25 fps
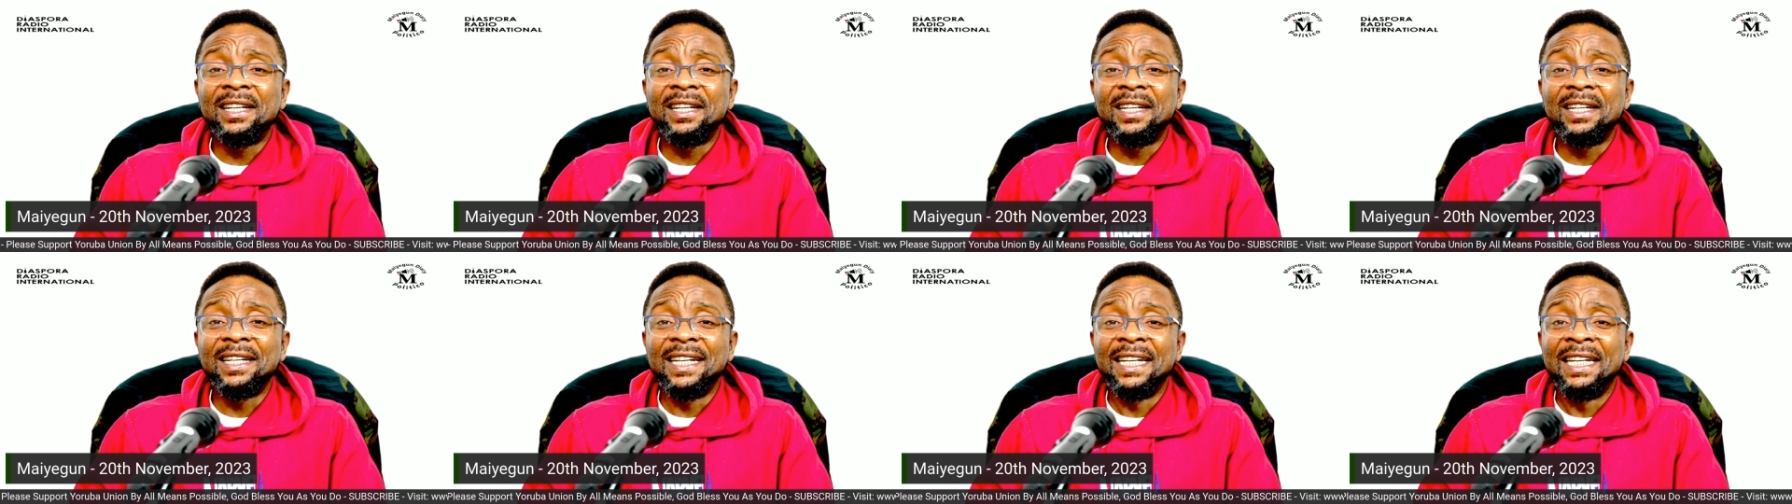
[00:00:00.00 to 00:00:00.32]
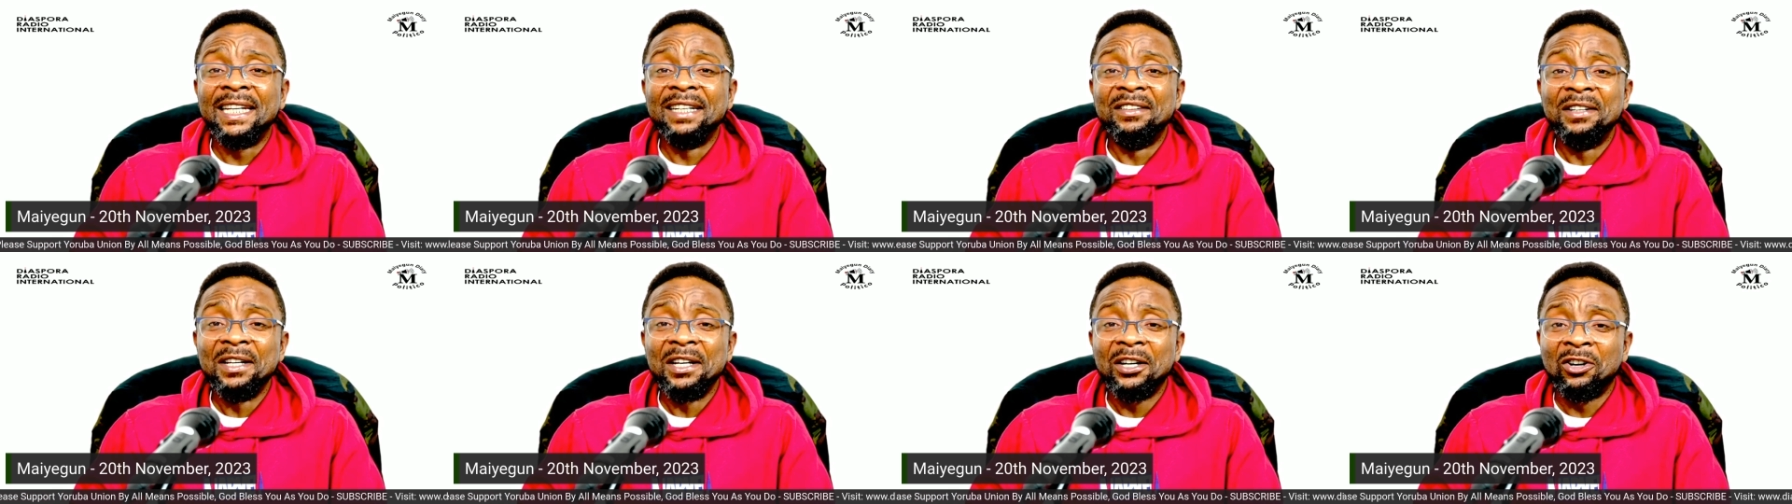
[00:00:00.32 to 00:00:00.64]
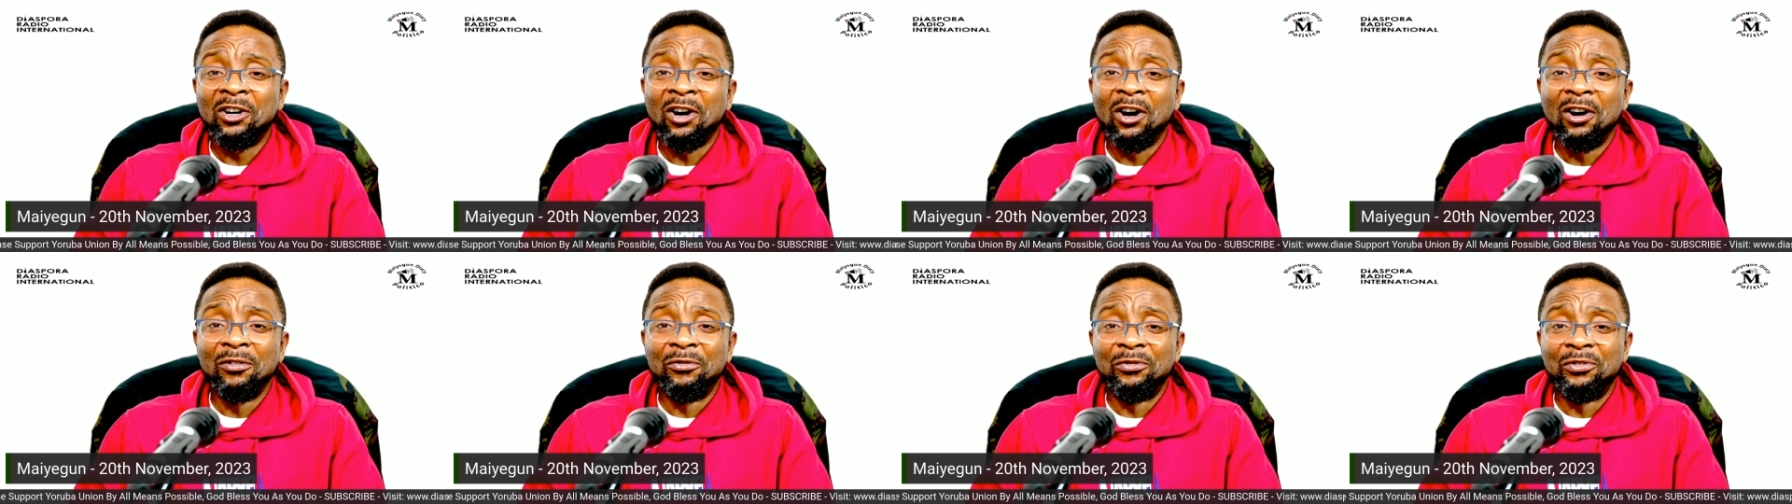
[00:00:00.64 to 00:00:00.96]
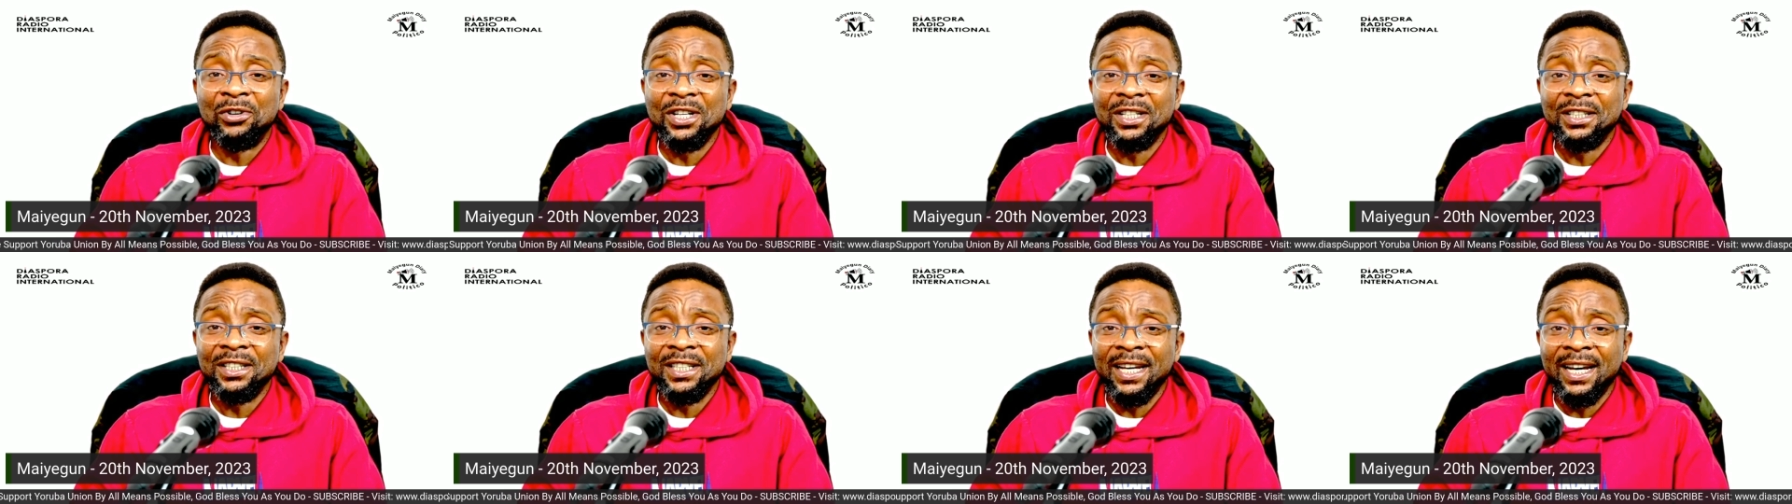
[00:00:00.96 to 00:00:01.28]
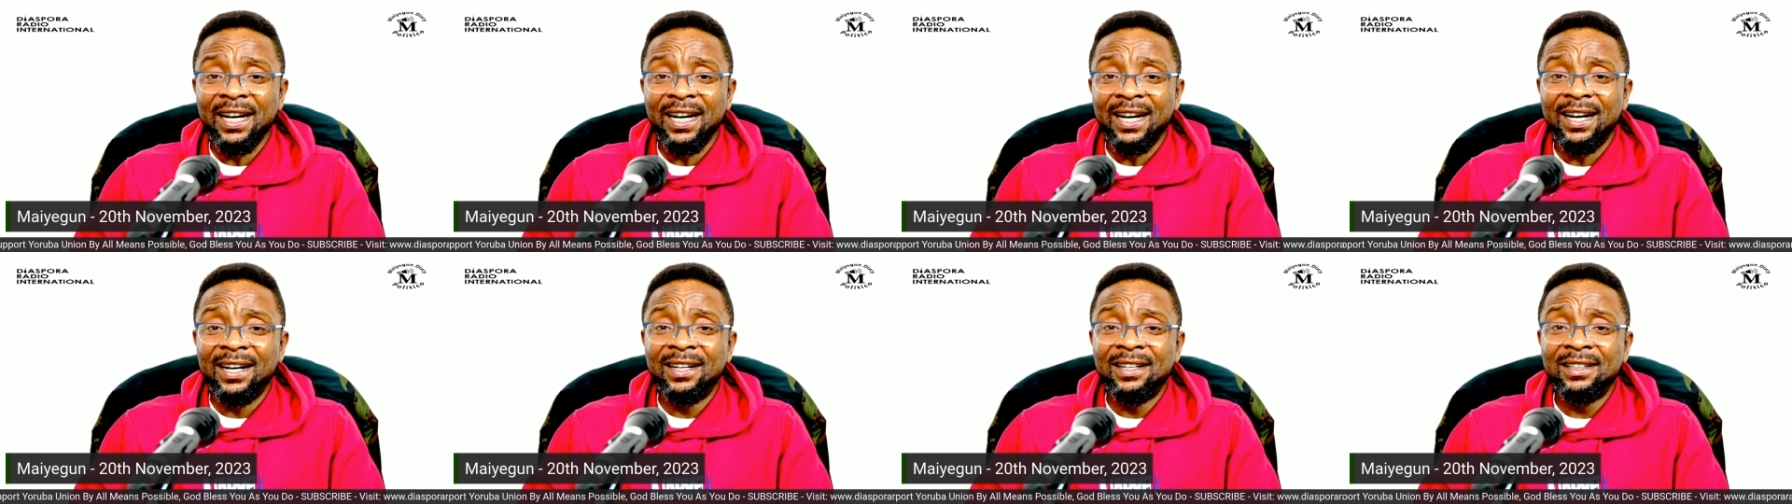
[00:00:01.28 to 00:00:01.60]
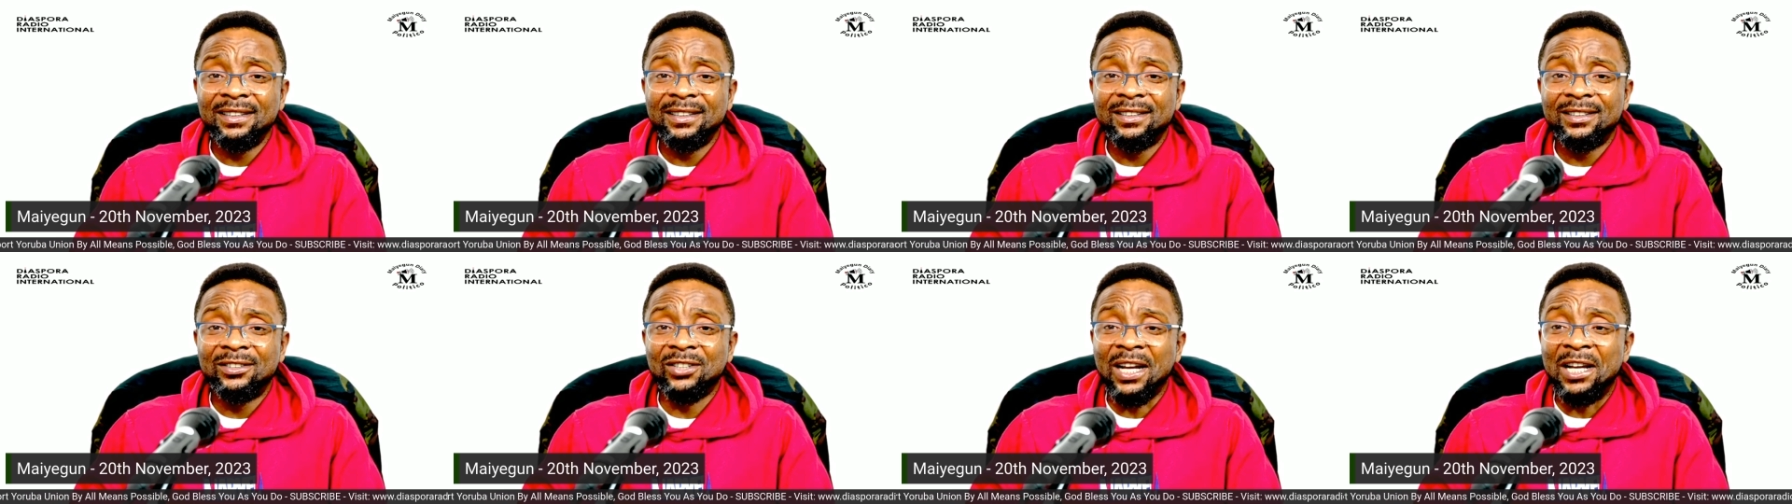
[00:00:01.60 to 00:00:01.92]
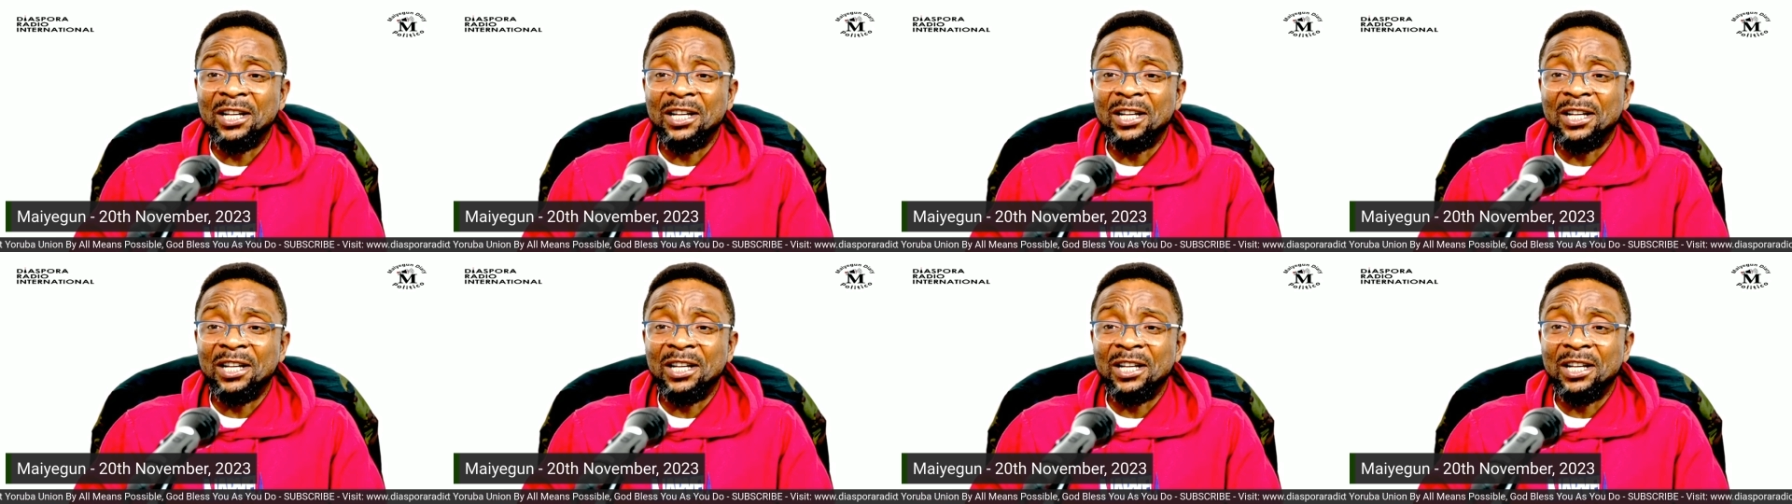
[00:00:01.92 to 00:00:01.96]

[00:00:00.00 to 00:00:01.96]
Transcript: In recovery, trying